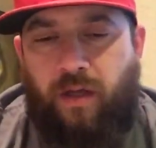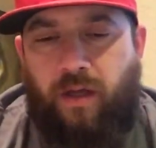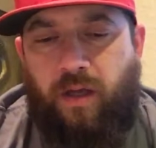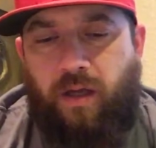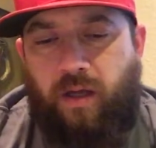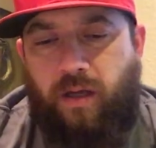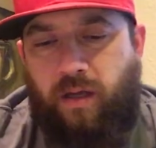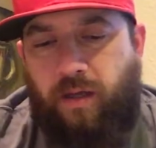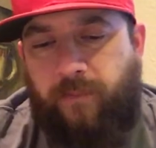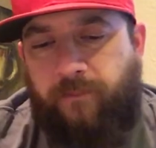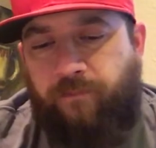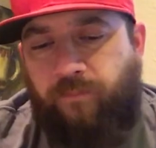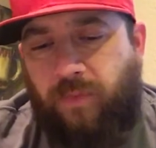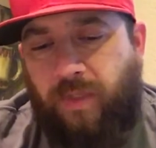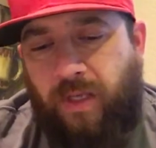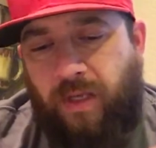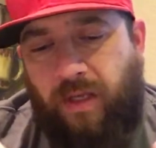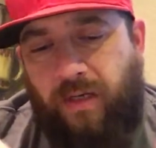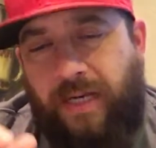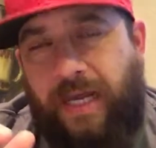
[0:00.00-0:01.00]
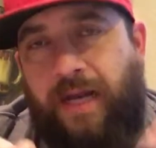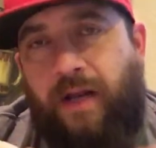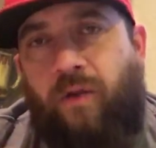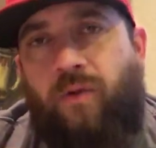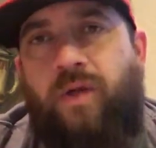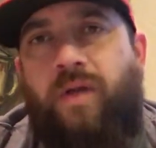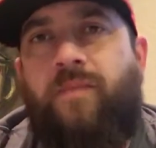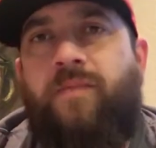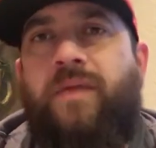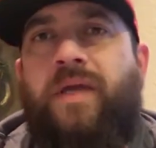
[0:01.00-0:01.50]
Uh, not
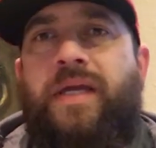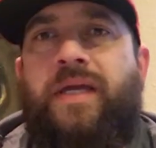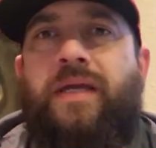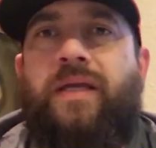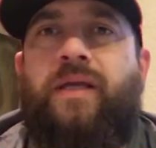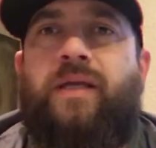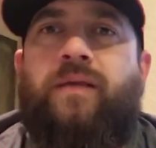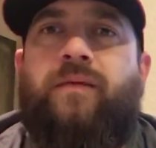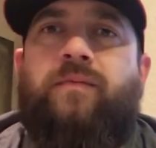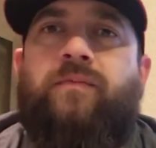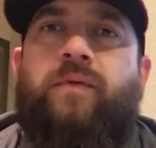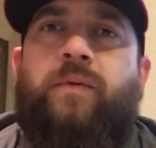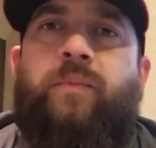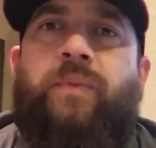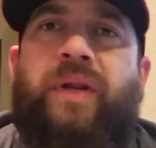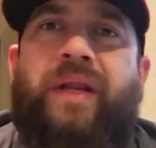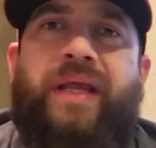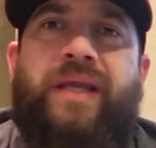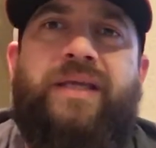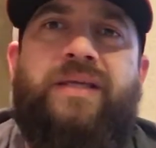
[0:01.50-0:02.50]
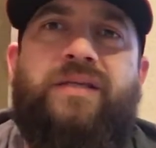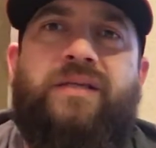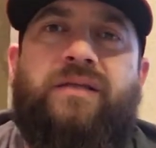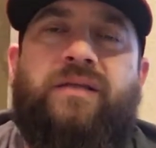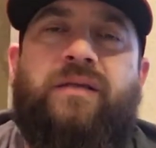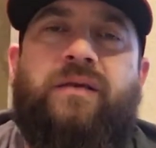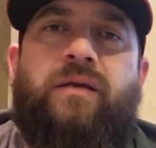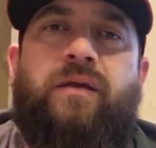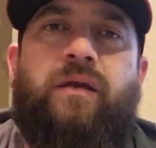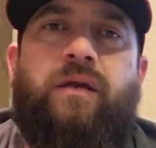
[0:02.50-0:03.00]
only to me, but please,
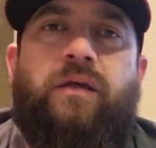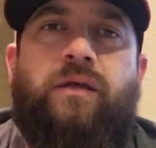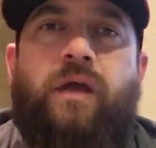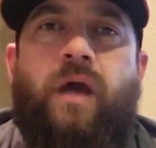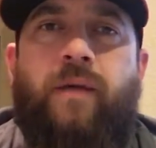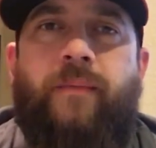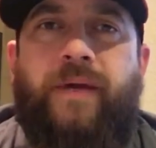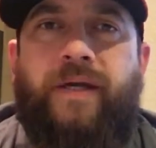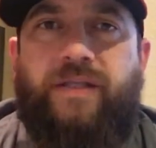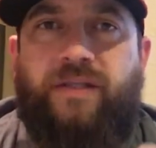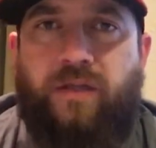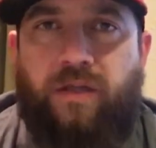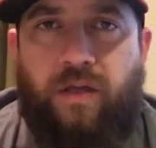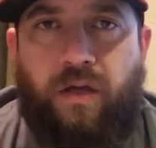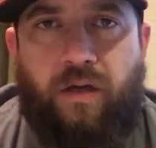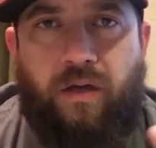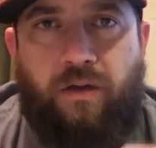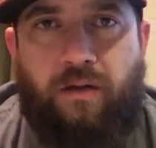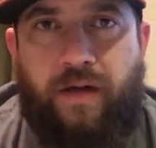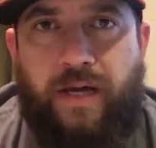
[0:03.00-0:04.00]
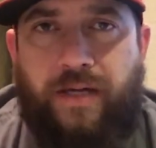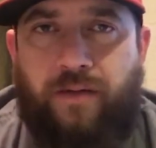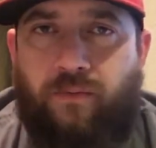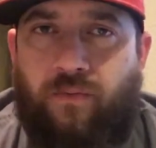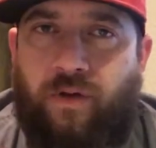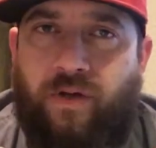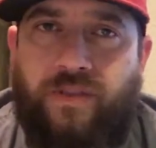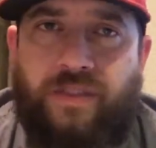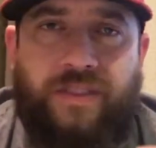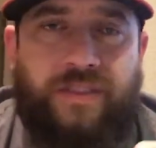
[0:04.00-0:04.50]
y'all make sure y'all go out
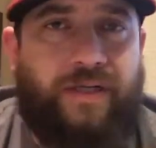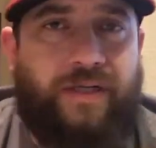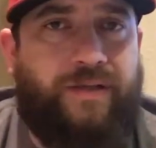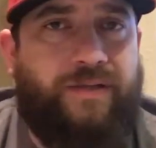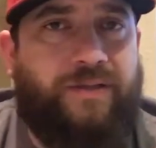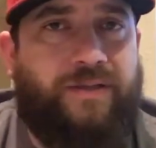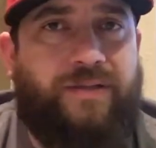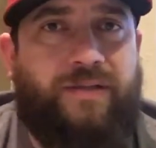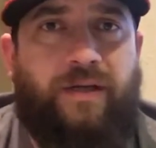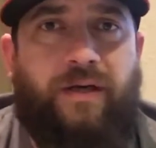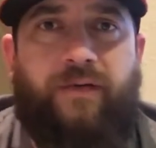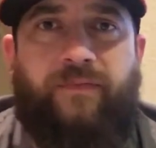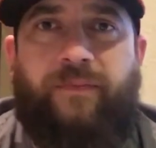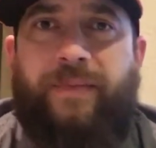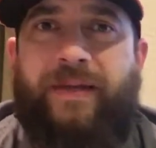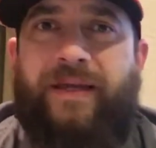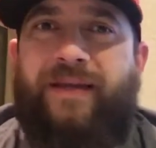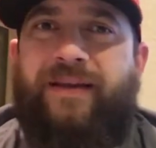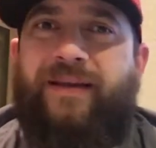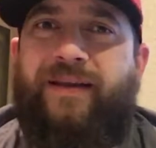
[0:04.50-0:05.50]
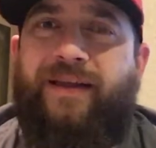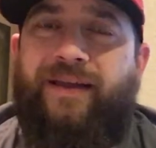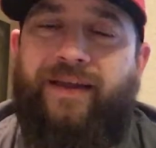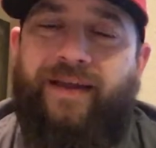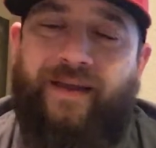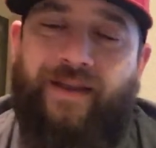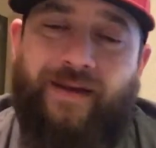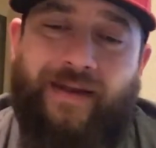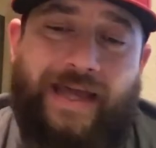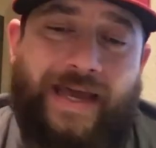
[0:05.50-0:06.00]
and watch each other's stuff, man, and,
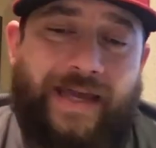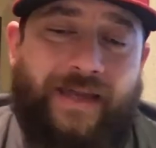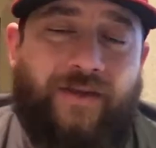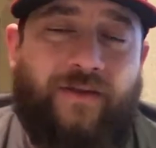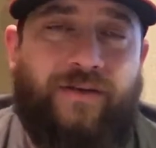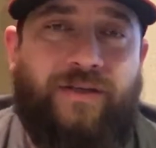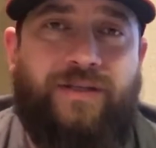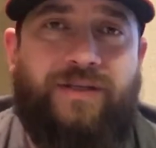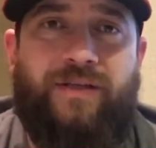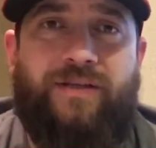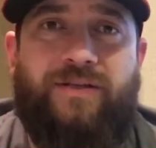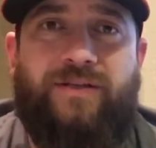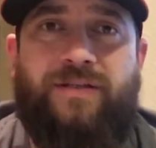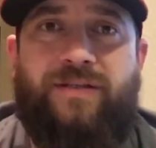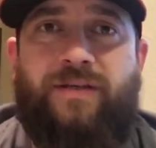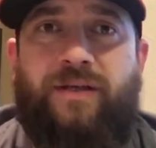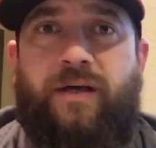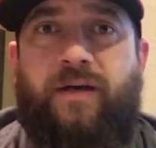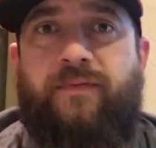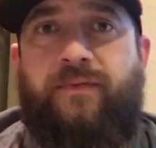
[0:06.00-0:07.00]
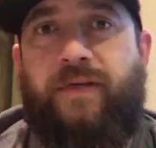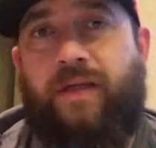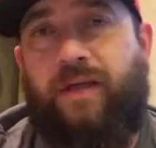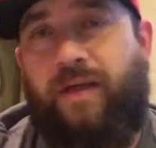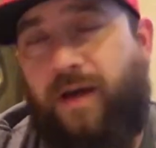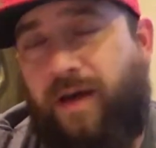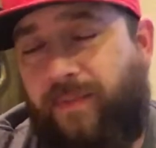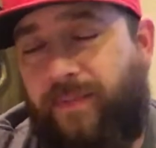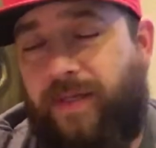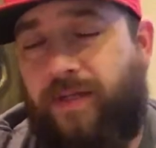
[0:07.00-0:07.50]
and, like on each other's stuff, and
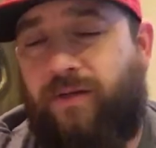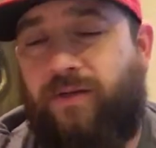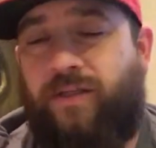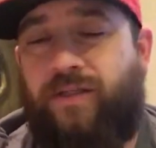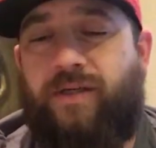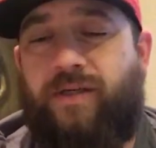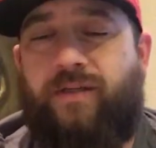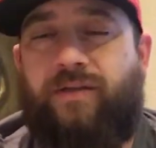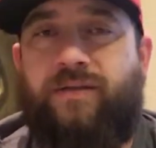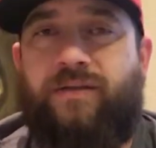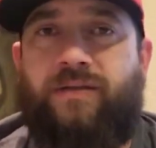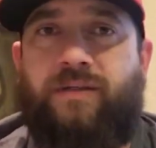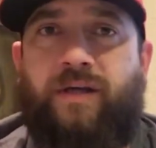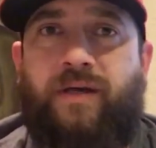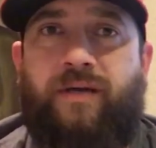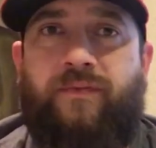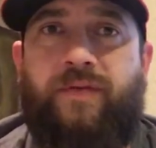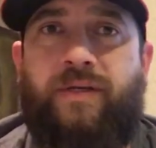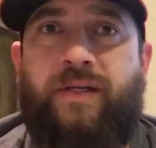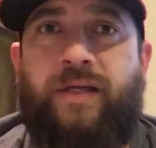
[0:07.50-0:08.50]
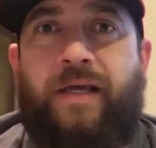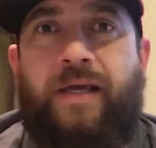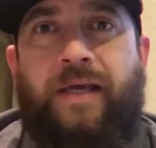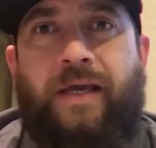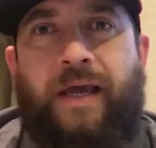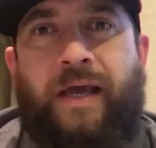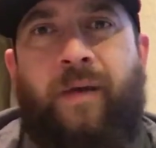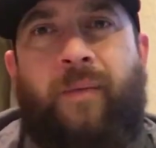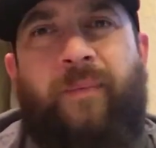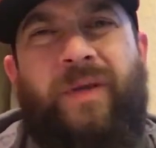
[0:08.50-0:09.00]
comment on each other's stuff, and
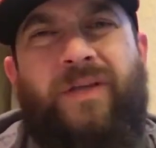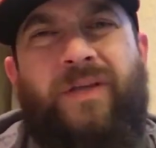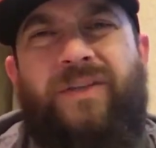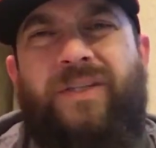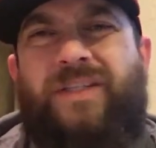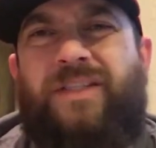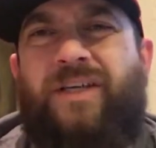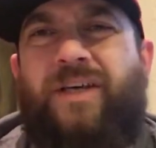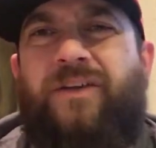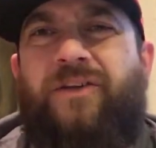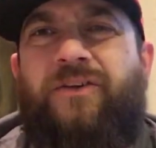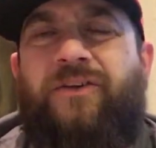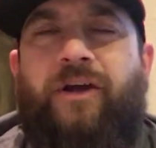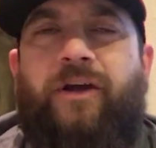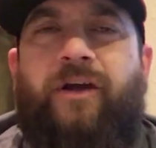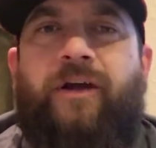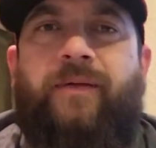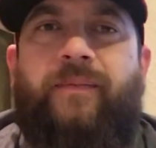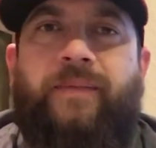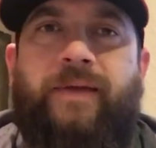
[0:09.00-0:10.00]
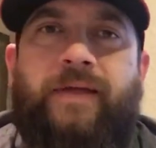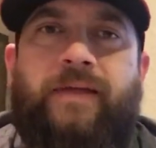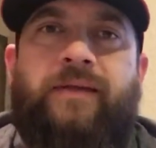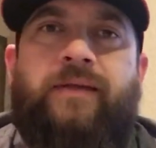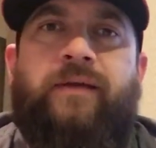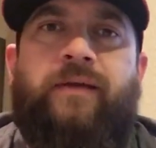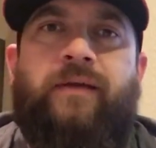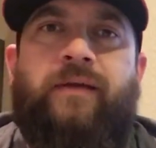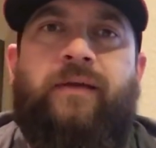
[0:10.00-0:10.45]
help build each other up, man.